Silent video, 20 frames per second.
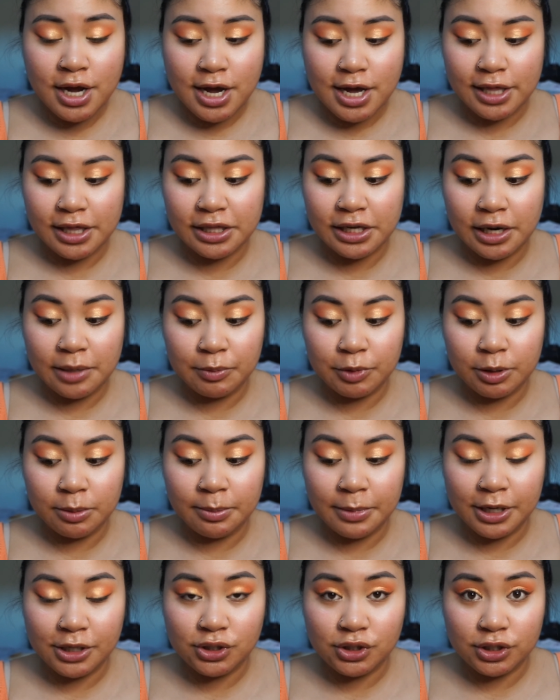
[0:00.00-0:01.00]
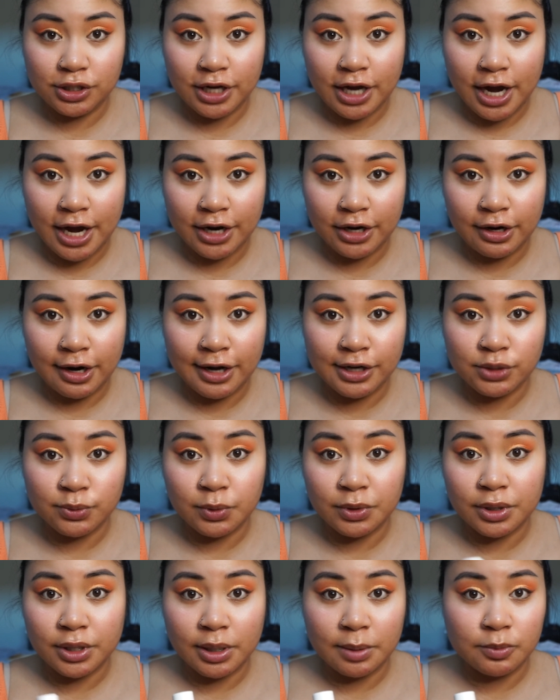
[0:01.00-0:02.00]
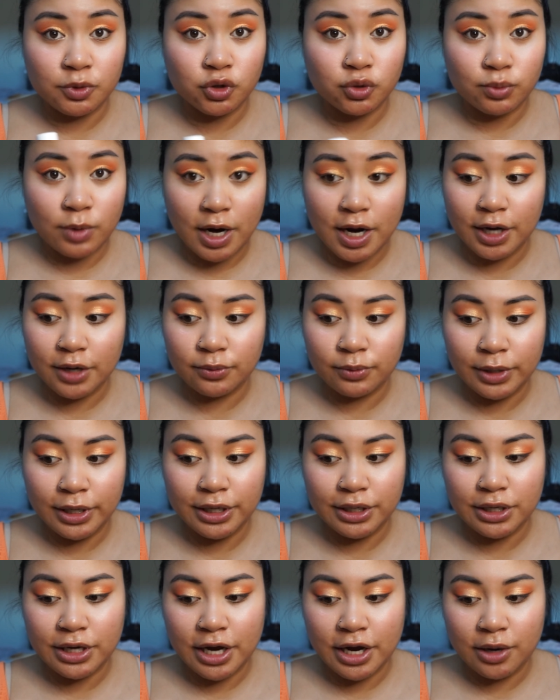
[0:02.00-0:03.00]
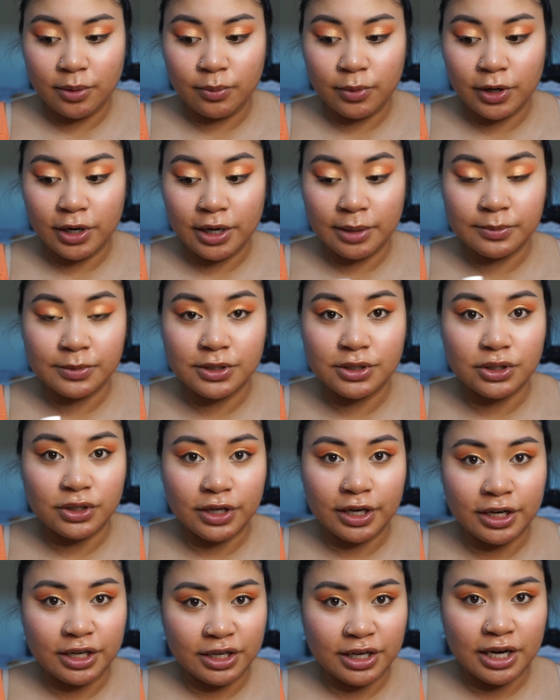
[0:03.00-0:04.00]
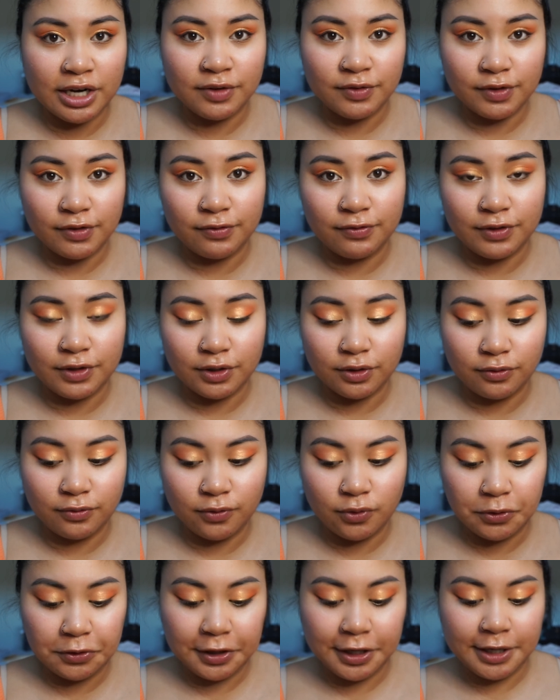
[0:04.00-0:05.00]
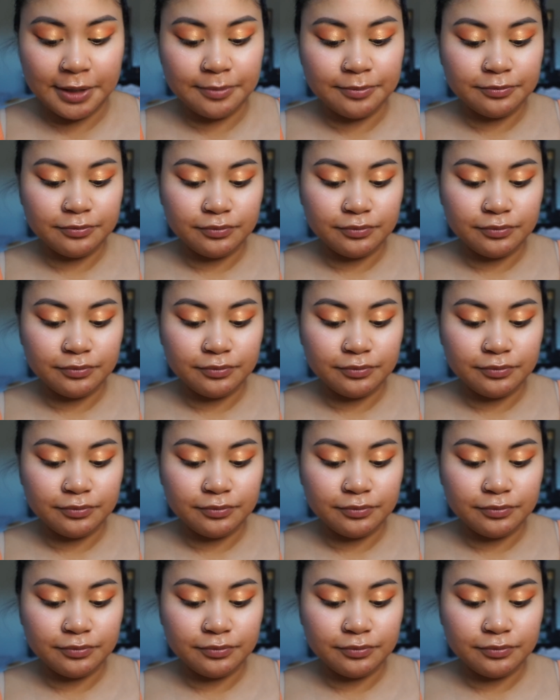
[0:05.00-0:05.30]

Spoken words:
and then I'm going to mention a higher end one that I'm trying right now, but I'm still getting kind of a feel for it.